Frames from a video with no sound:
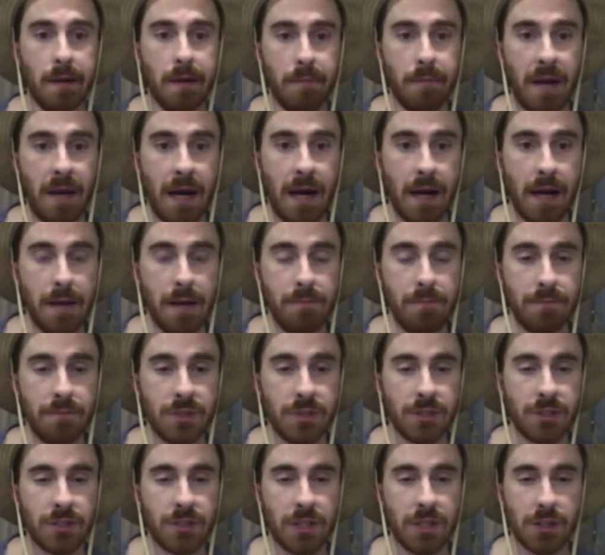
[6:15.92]
I'm
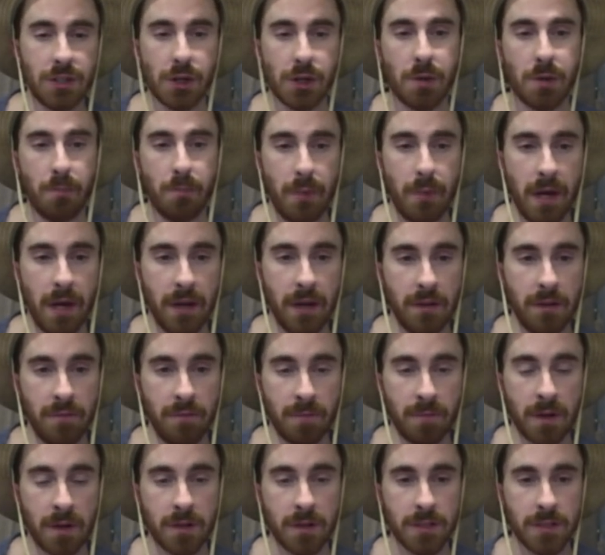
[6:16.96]
just such a competitive
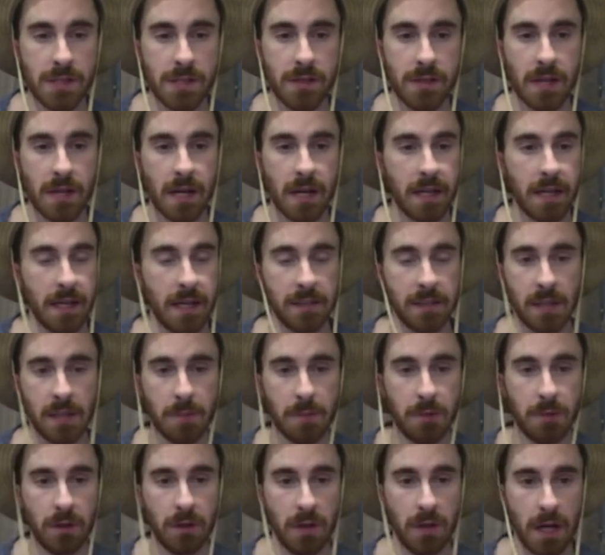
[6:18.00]
person that I guess I
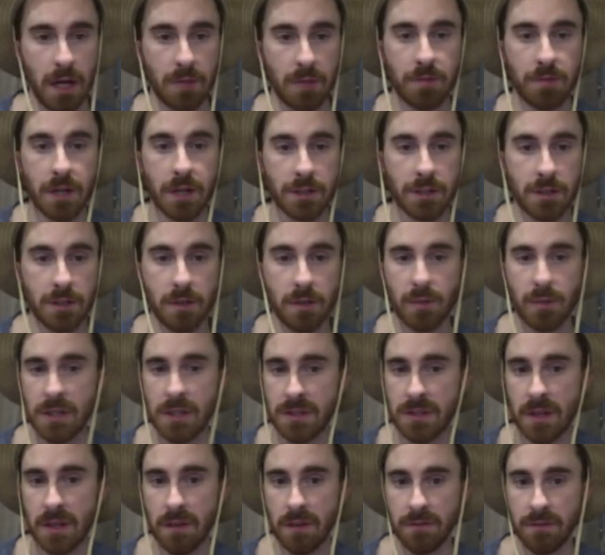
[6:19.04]
put a lot of pressure on
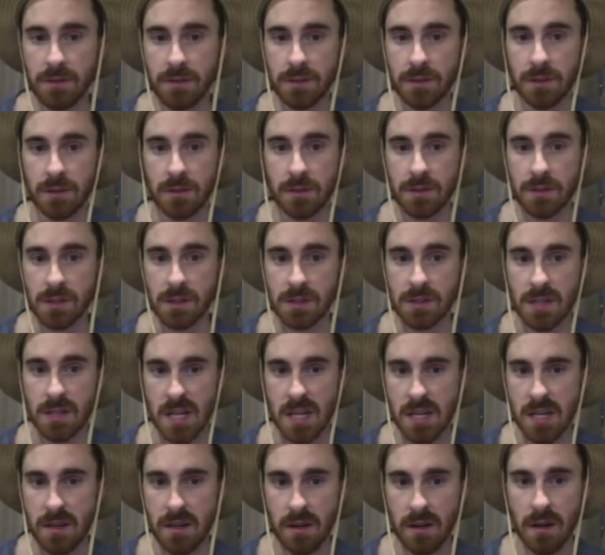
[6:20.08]
myself to
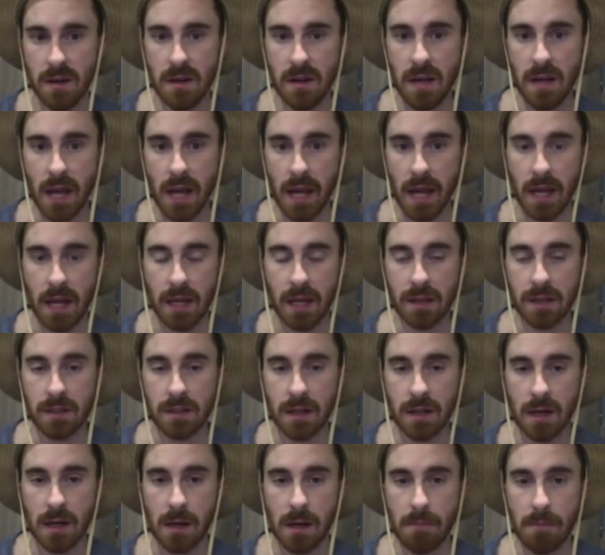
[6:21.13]
succeed. And
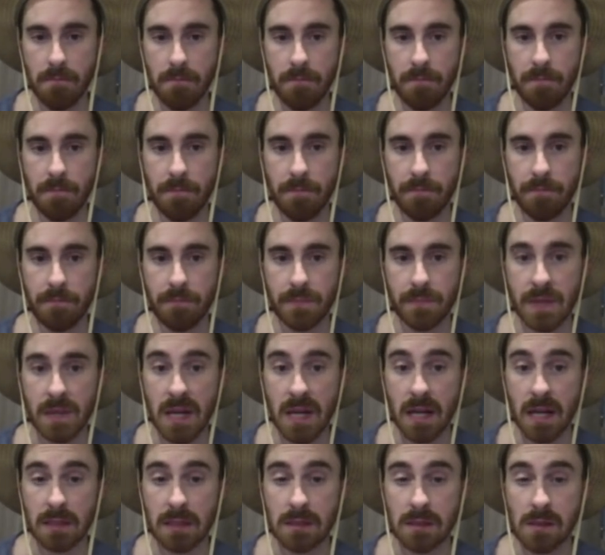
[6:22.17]

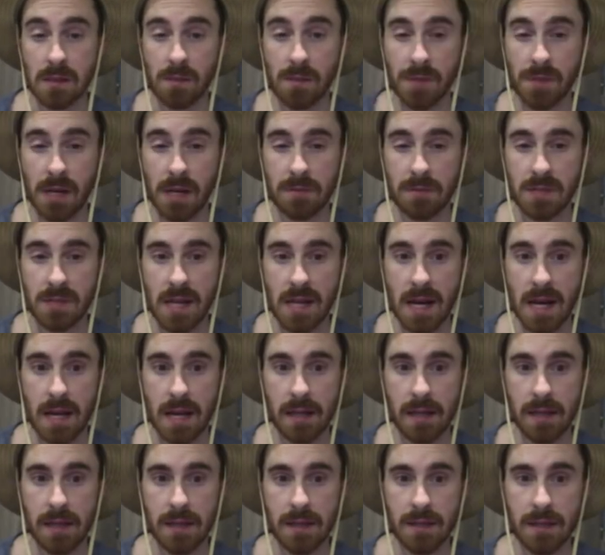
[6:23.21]
yeah, sometimes that
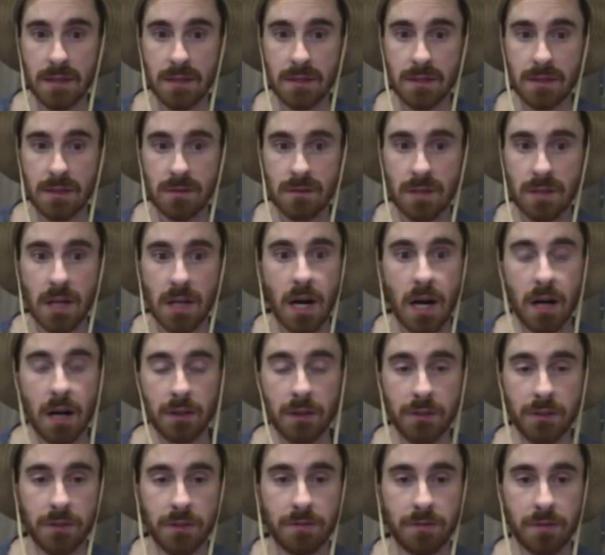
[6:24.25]
is not
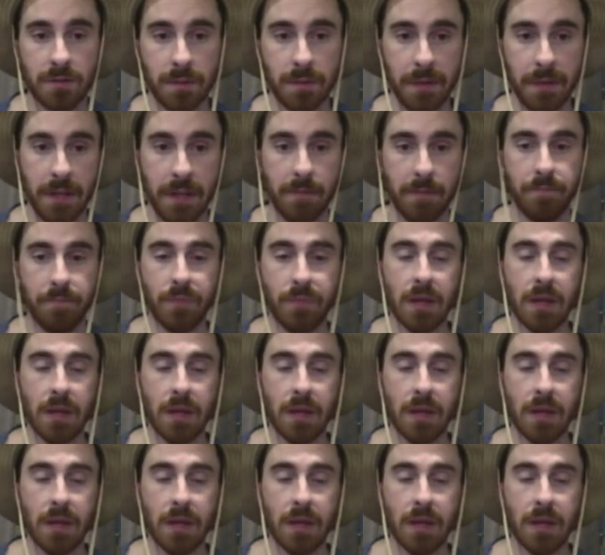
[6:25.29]
good for me.